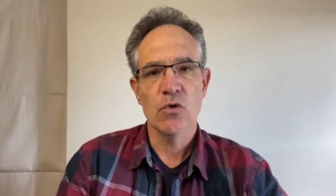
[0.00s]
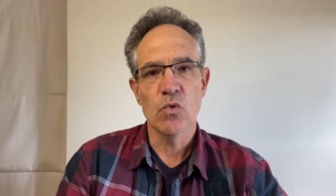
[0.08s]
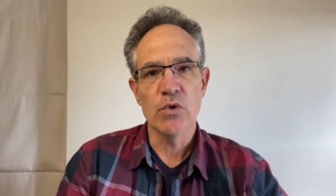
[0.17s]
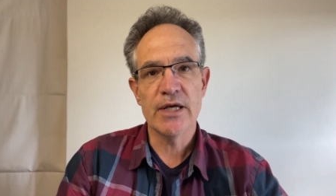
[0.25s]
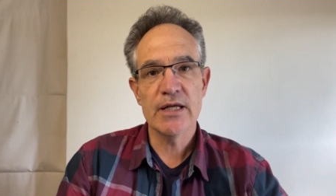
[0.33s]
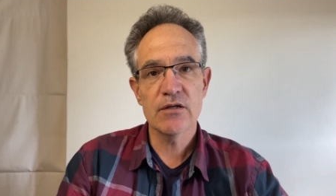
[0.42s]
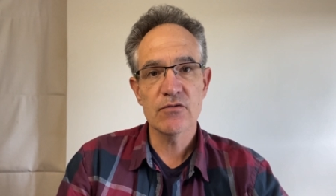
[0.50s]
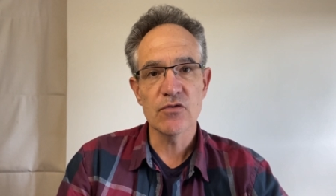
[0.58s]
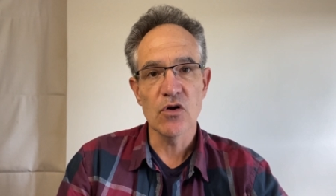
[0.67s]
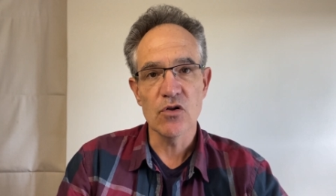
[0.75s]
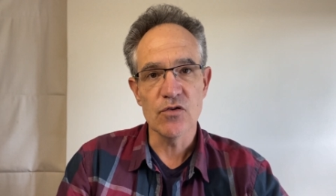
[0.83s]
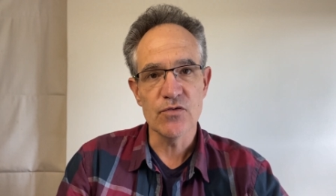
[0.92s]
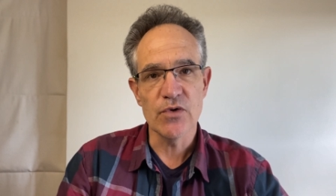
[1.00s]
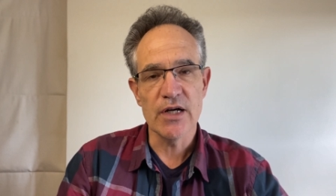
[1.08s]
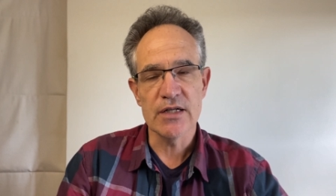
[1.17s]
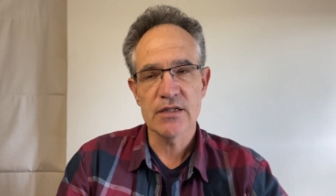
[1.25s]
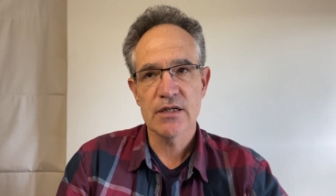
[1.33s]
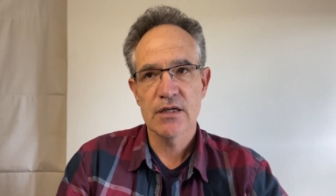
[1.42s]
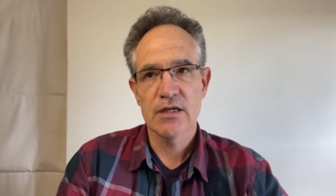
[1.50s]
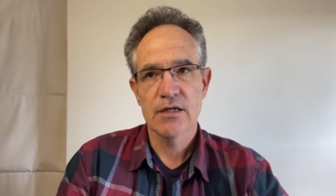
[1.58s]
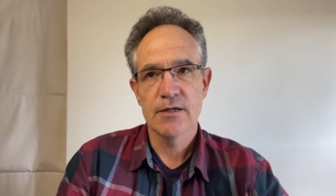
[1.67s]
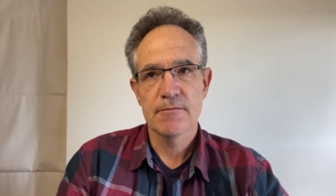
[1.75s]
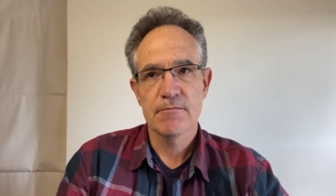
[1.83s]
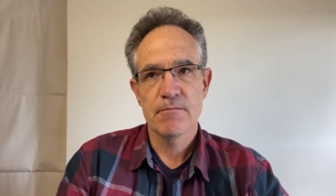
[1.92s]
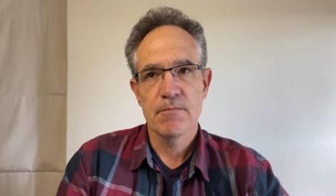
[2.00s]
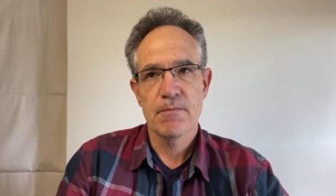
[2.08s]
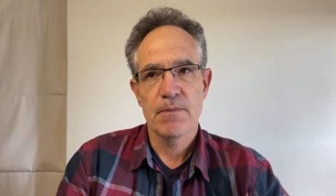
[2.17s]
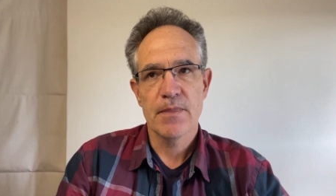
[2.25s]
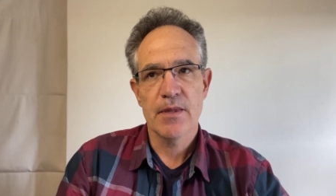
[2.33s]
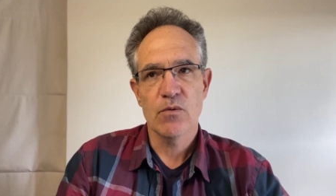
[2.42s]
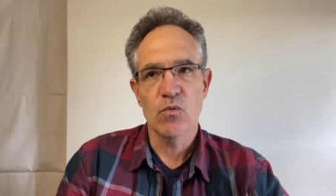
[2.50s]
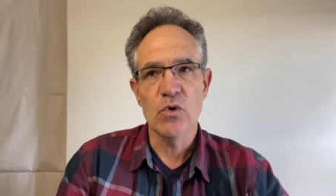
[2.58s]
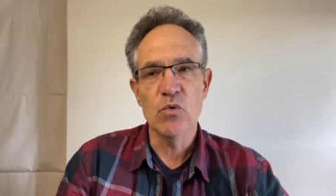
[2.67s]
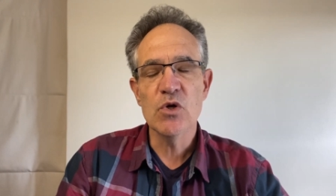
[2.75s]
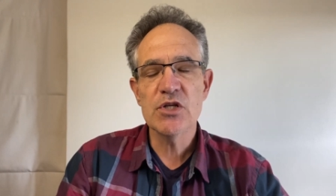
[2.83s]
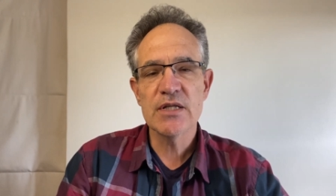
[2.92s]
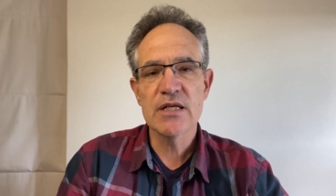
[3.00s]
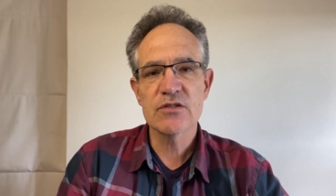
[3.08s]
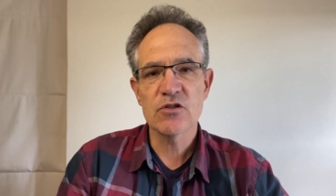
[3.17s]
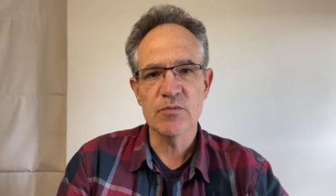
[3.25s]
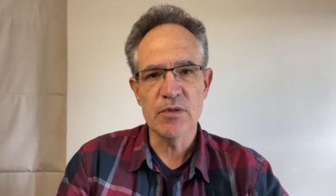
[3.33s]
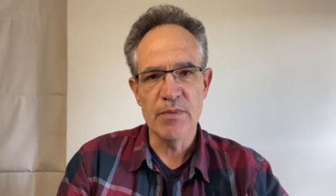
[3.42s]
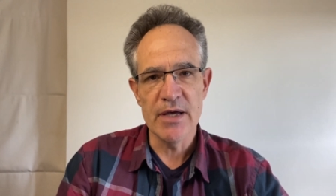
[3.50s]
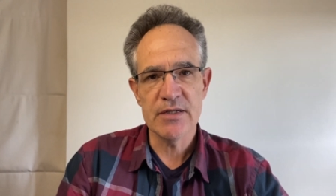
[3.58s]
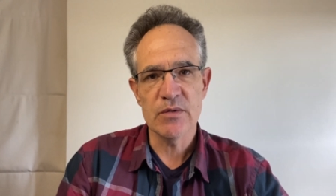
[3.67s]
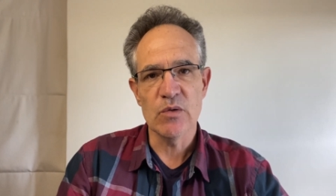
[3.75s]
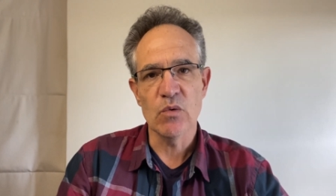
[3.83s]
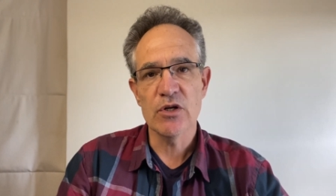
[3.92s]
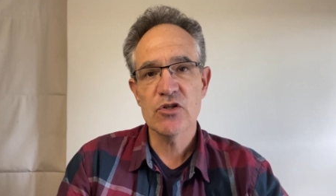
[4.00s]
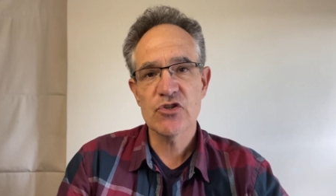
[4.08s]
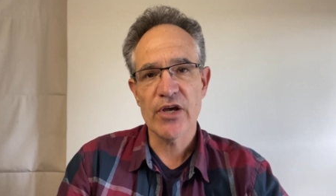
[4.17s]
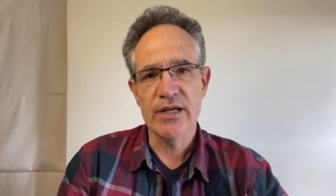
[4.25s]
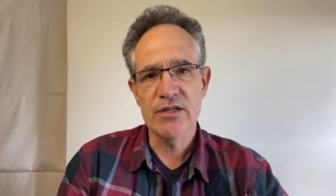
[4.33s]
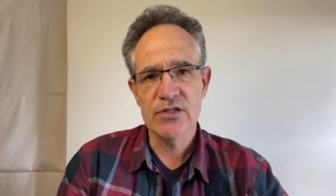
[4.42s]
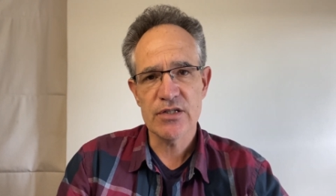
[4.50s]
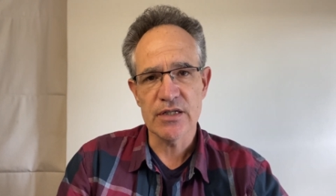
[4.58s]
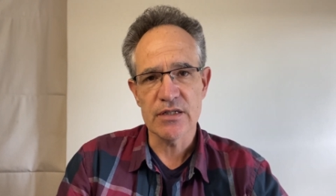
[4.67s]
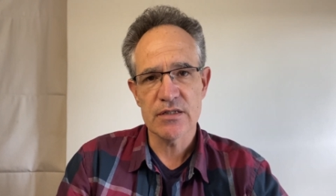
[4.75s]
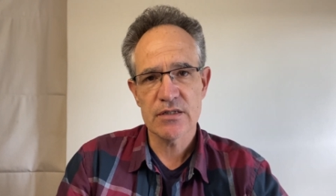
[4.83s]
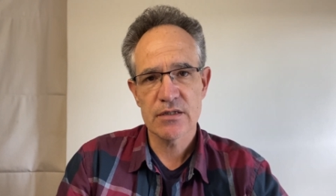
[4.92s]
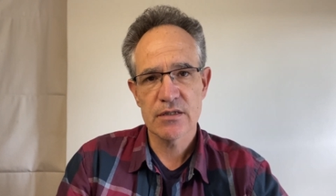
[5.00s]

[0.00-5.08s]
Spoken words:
We get involved, right? We wish things could be better. We want to change things.